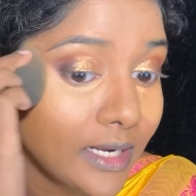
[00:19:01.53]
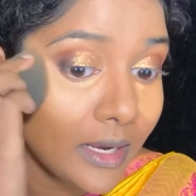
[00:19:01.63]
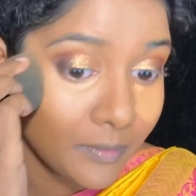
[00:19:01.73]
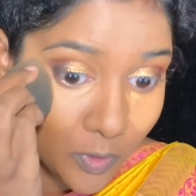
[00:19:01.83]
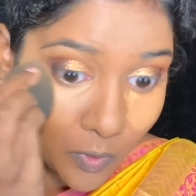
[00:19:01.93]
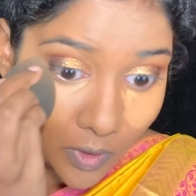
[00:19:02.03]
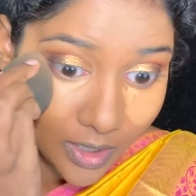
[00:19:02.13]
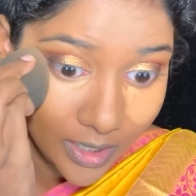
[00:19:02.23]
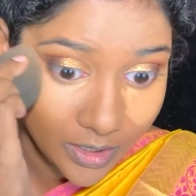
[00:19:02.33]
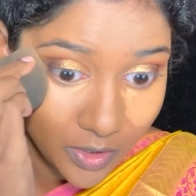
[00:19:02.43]
time to
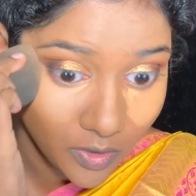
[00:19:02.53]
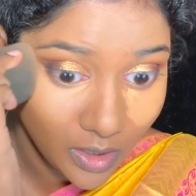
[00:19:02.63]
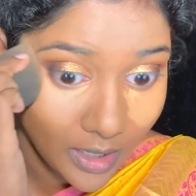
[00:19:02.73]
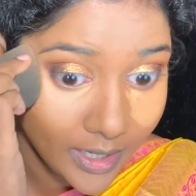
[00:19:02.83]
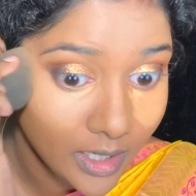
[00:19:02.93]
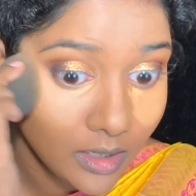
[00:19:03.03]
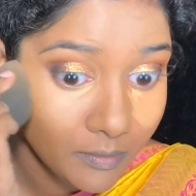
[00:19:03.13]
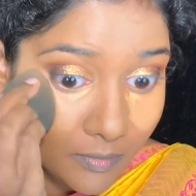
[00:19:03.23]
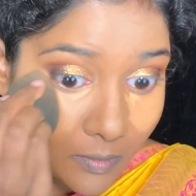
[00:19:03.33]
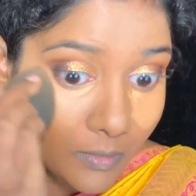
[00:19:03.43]
correct your eye
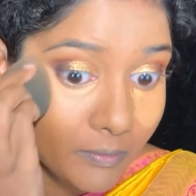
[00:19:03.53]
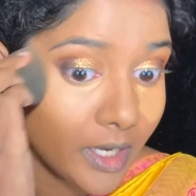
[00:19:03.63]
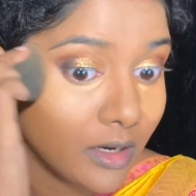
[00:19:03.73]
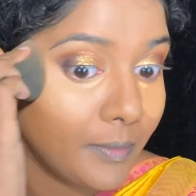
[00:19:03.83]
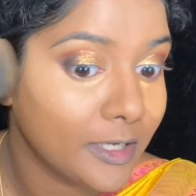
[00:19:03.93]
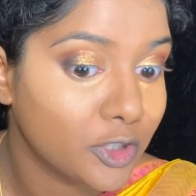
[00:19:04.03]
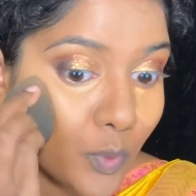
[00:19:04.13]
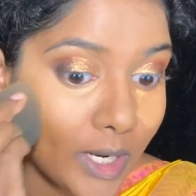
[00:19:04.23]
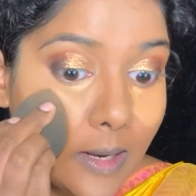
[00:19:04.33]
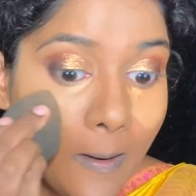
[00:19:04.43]
makeup as
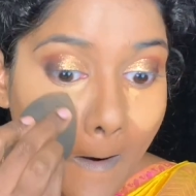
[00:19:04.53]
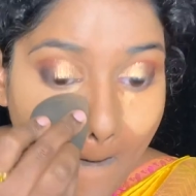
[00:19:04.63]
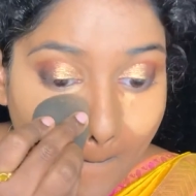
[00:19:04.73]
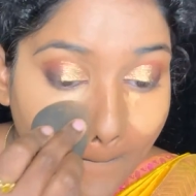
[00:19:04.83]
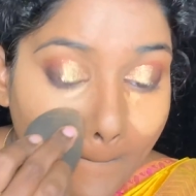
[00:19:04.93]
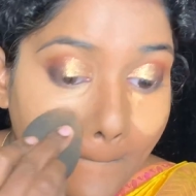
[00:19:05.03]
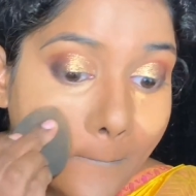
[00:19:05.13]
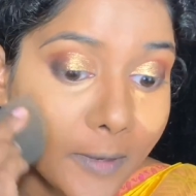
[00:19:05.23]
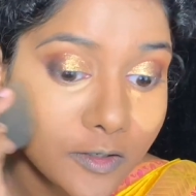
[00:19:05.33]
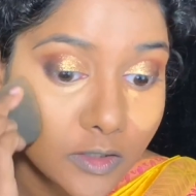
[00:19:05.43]
well,
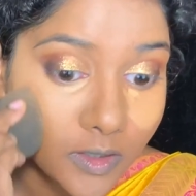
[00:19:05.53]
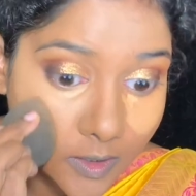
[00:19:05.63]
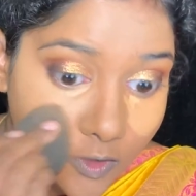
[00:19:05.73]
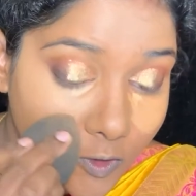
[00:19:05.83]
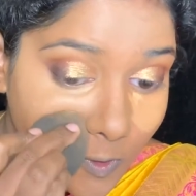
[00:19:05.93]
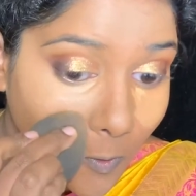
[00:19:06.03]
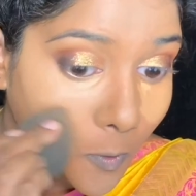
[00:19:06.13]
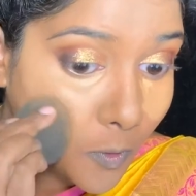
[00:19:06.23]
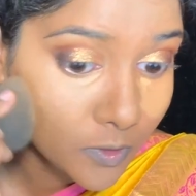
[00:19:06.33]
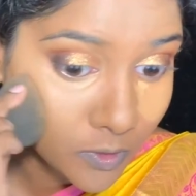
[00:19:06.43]
because you can just
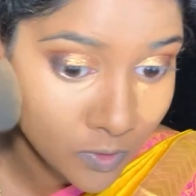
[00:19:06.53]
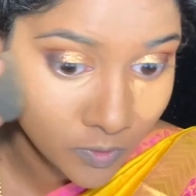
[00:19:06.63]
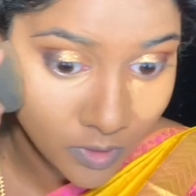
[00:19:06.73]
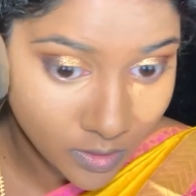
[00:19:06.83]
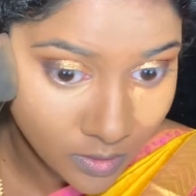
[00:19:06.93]
go through the